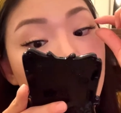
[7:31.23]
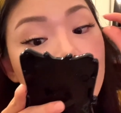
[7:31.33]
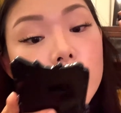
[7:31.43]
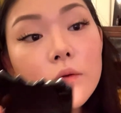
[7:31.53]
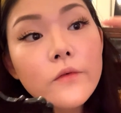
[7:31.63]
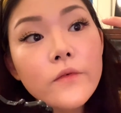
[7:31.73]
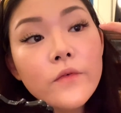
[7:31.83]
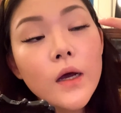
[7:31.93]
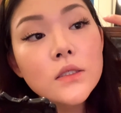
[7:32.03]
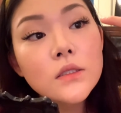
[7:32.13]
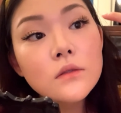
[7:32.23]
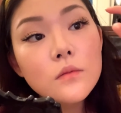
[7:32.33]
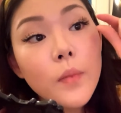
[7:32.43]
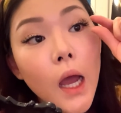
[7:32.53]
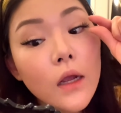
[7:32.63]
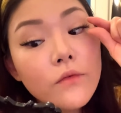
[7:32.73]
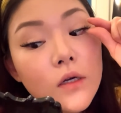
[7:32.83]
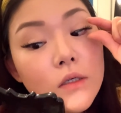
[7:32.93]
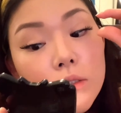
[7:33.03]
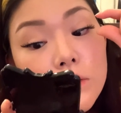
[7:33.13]
I usually fasten the back
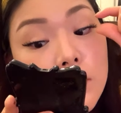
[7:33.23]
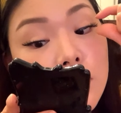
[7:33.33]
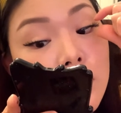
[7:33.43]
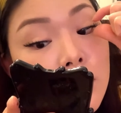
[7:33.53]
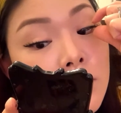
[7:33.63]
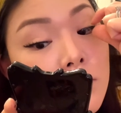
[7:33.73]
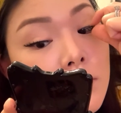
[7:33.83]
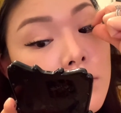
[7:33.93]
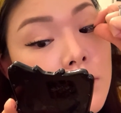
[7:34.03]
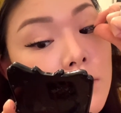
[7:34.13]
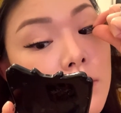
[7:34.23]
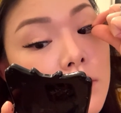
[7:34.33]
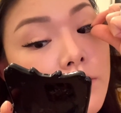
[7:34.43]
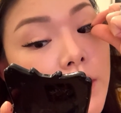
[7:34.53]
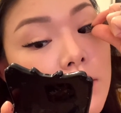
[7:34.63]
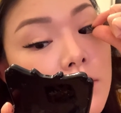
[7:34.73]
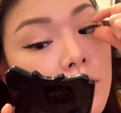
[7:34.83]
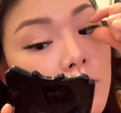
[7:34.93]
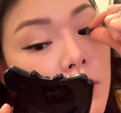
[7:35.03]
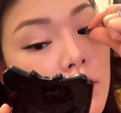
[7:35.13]
first and then slowly fasten
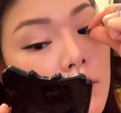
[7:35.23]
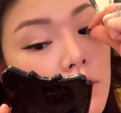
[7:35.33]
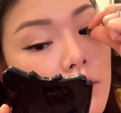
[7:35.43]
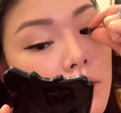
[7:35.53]
the middle